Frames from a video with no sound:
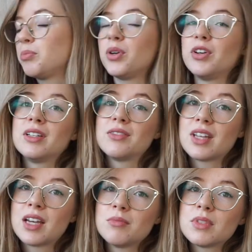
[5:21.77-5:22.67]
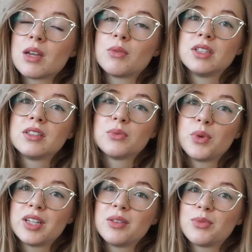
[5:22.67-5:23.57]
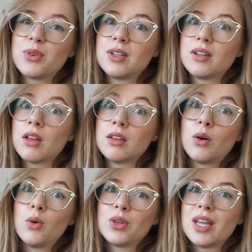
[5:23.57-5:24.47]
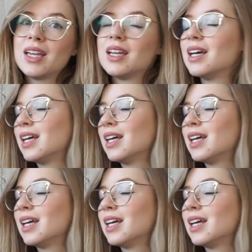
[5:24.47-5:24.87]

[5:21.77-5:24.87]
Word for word: period of time, so I wouldn't wear them for the whole day.